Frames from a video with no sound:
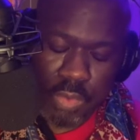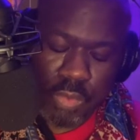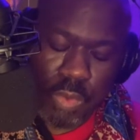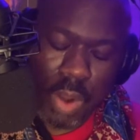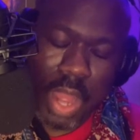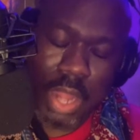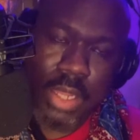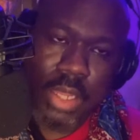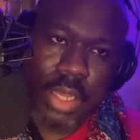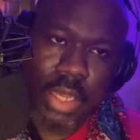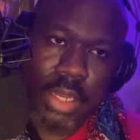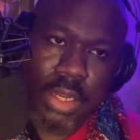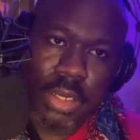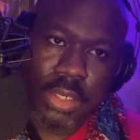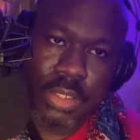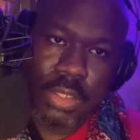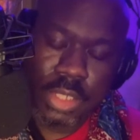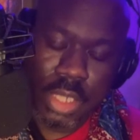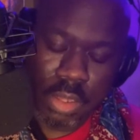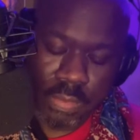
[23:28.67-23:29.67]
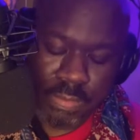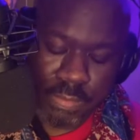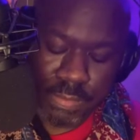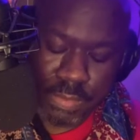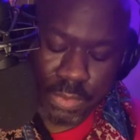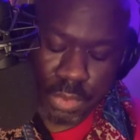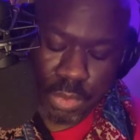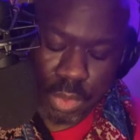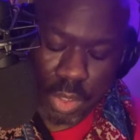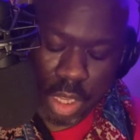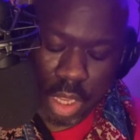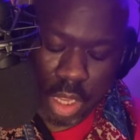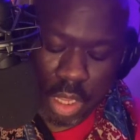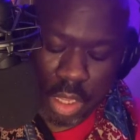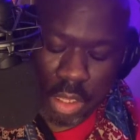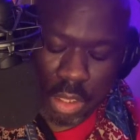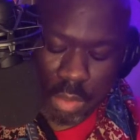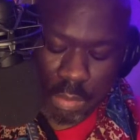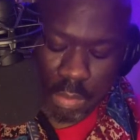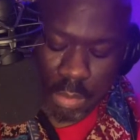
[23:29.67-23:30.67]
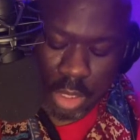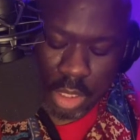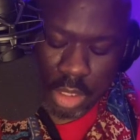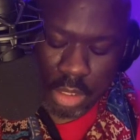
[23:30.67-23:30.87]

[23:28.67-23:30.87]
rocking herself to a calm.